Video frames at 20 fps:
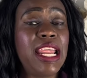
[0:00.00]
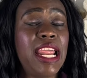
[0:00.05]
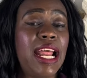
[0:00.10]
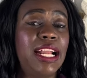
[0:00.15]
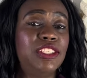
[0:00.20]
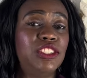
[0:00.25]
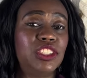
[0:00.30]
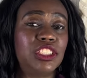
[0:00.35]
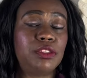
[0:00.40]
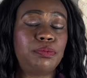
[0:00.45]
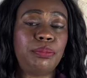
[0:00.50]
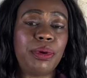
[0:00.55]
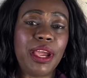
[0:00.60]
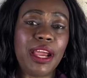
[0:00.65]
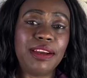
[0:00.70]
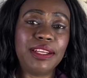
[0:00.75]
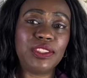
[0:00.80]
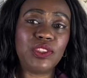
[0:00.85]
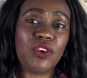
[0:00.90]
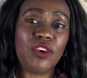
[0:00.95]
and just
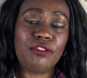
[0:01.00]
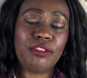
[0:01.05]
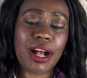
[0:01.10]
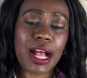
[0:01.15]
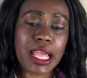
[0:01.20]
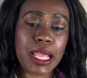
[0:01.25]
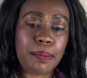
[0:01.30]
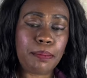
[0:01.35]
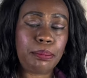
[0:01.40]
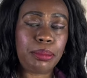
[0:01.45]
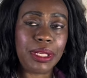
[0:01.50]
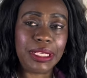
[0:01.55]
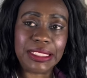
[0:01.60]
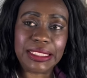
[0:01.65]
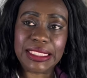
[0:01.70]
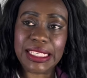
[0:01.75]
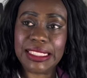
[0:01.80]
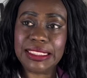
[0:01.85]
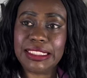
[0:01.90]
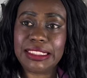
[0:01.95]
pair it over a
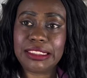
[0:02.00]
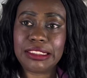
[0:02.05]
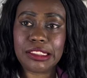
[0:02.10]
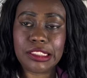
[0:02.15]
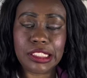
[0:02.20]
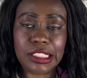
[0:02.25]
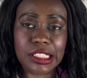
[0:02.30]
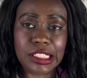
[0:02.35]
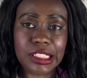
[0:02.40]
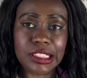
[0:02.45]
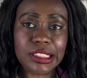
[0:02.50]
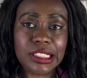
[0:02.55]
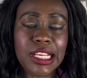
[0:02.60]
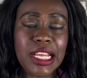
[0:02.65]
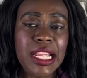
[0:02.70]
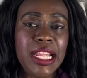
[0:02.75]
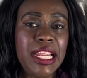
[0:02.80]
pleated skirt.